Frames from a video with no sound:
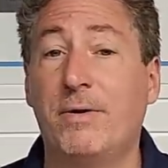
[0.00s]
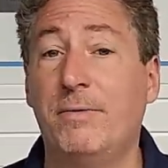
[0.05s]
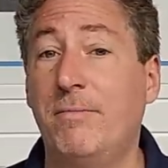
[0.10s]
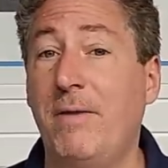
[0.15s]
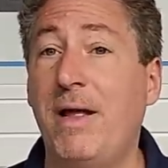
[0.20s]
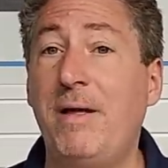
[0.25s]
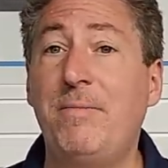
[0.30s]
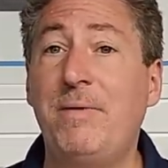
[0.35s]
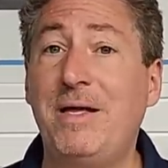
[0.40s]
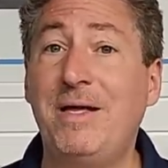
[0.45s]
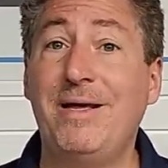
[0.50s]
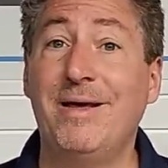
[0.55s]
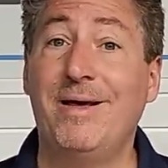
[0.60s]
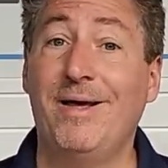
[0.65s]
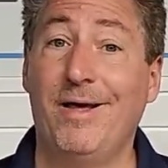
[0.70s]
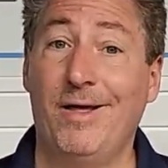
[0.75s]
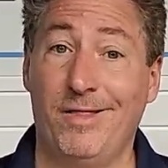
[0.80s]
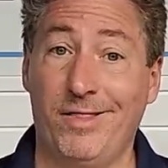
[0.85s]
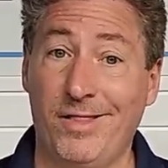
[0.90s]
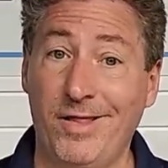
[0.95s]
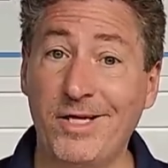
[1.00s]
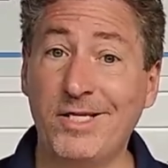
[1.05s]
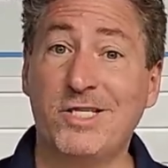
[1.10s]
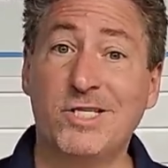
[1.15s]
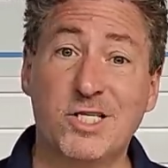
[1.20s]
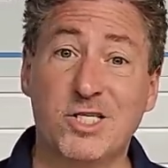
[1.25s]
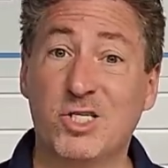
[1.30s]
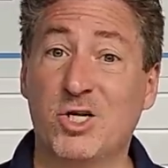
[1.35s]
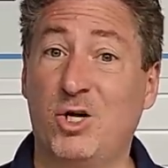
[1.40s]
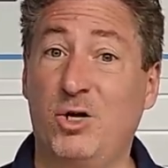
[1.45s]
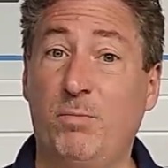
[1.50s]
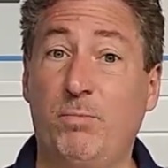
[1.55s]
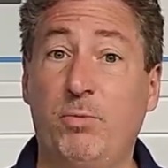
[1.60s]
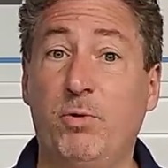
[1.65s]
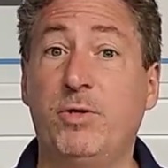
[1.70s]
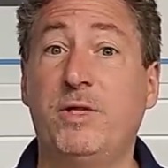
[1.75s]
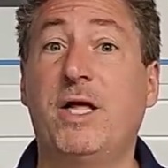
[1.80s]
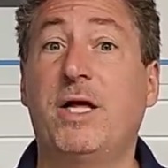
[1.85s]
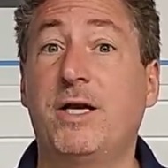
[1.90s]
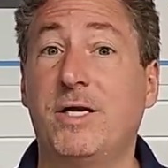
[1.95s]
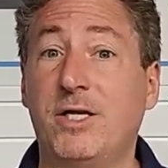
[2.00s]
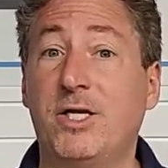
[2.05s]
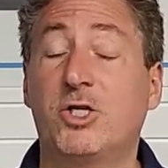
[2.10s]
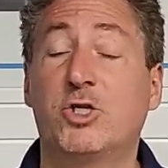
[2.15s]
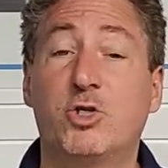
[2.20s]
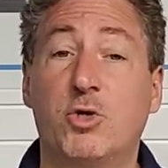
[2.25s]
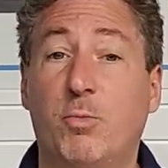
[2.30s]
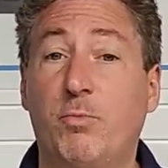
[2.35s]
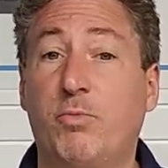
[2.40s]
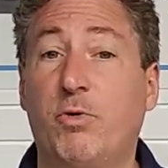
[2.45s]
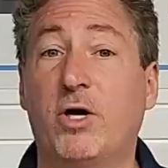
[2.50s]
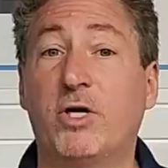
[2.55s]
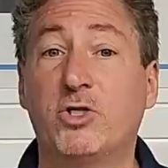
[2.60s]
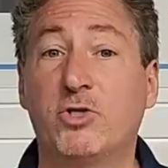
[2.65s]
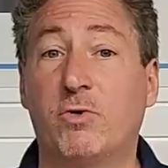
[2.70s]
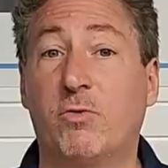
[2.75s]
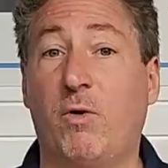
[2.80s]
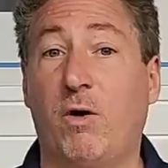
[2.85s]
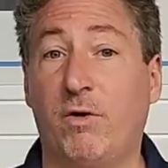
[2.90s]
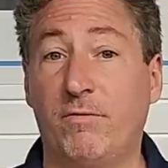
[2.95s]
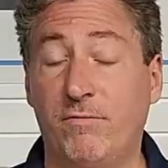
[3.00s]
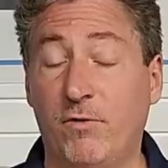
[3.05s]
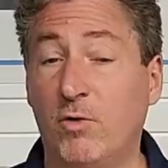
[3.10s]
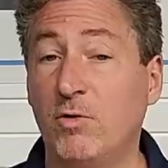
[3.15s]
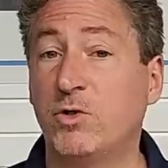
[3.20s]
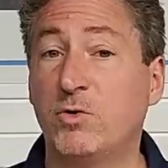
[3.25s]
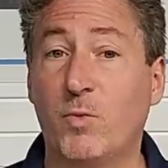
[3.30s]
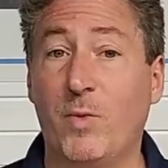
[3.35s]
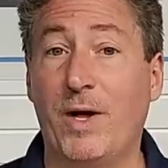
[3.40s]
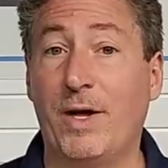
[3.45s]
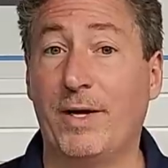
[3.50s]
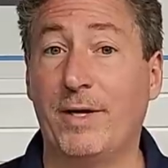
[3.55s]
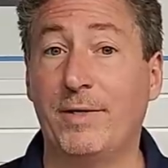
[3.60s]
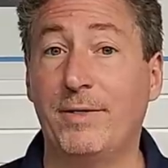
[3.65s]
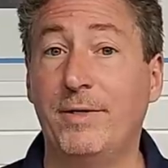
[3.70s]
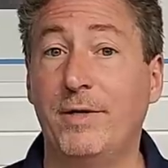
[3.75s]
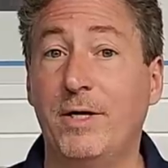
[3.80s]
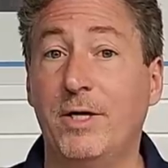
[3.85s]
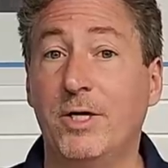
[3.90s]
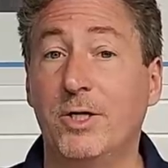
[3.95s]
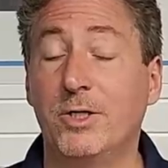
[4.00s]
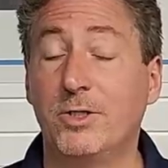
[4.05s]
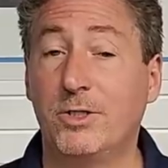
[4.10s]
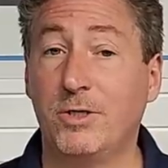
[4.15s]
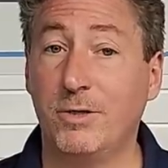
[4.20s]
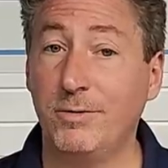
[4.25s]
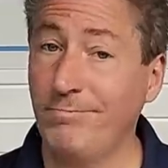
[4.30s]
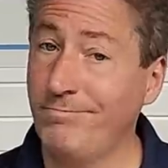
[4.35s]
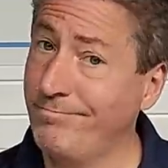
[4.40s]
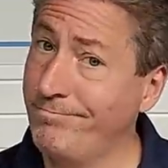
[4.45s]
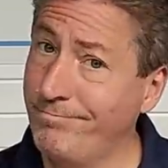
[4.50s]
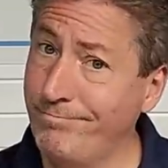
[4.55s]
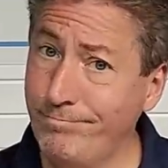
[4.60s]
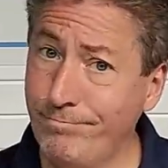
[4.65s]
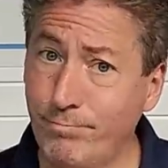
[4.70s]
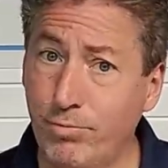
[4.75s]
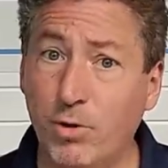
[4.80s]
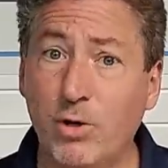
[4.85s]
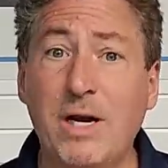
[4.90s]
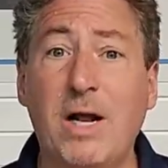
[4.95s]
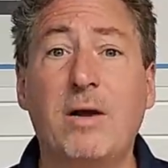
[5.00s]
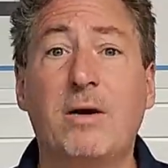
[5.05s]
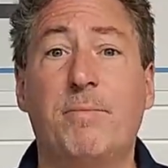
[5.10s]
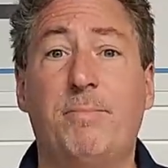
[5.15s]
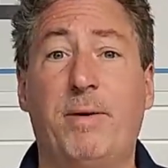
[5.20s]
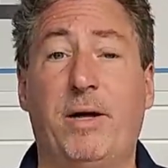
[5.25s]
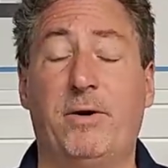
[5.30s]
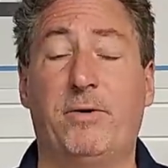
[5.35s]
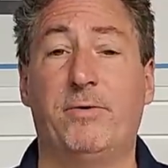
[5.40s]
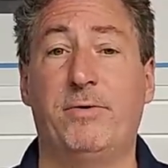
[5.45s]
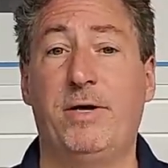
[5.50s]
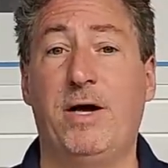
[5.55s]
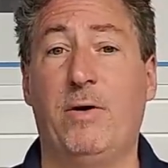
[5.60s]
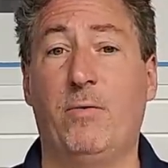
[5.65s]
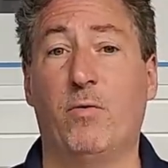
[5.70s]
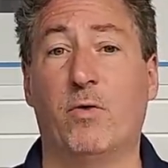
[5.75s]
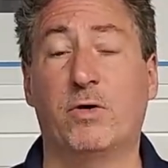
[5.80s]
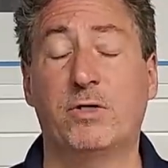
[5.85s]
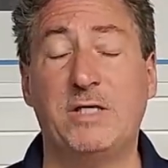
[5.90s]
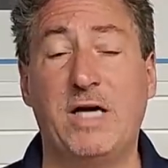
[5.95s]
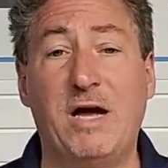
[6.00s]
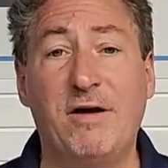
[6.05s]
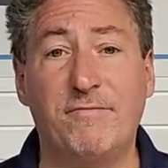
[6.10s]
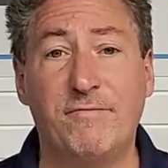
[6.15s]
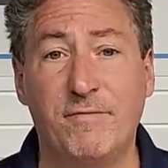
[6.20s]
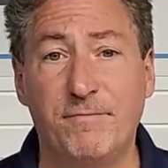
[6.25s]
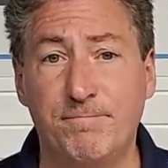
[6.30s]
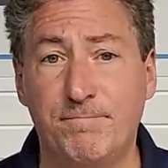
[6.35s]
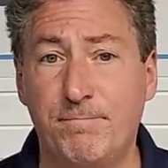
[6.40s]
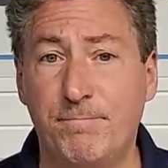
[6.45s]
And maybe this is going to put that additional pressure on Volkswagen to put out a better network, to have